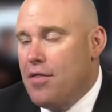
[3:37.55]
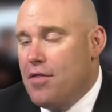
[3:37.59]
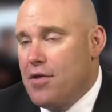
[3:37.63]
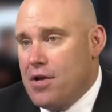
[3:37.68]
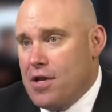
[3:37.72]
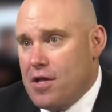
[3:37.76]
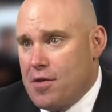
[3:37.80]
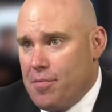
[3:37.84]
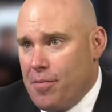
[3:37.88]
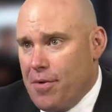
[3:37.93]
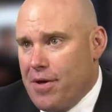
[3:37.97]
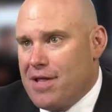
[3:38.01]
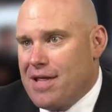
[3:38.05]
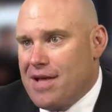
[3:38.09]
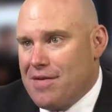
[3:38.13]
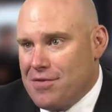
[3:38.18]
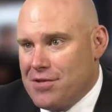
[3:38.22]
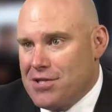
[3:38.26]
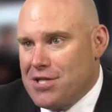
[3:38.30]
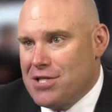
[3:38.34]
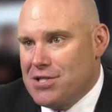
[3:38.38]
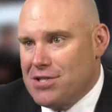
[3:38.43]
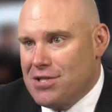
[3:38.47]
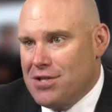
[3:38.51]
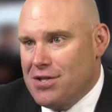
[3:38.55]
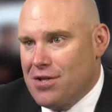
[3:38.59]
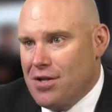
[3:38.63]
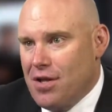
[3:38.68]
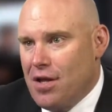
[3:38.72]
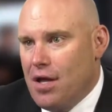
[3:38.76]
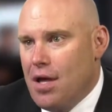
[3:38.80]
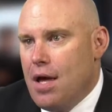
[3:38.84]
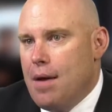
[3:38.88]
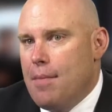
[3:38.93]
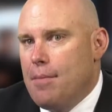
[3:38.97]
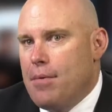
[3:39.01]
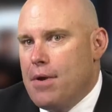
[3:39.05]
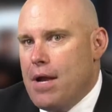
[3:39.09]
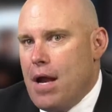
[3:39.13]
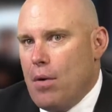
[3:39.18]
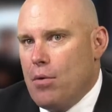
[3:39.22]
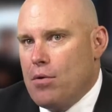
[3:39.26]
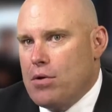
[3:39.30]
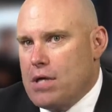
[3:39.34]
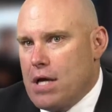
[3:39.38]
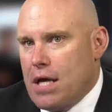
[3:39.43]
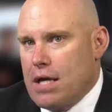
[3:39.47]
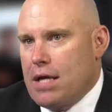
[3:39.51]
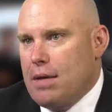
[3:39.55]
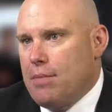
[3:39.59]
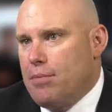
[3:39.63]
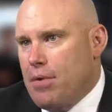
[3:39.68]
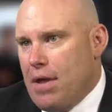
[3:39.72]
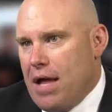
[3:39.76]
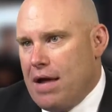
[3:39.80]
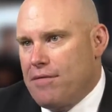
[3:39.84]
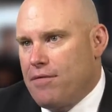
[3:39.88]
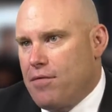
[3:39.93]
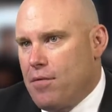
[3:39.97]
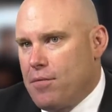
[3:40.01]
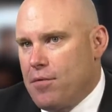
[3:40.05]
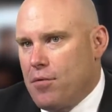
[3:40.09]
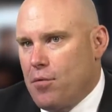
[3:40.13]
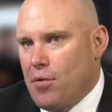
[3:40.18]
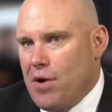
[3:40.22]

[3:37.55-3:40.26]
the displays have to change a little, but now we're talking platforms,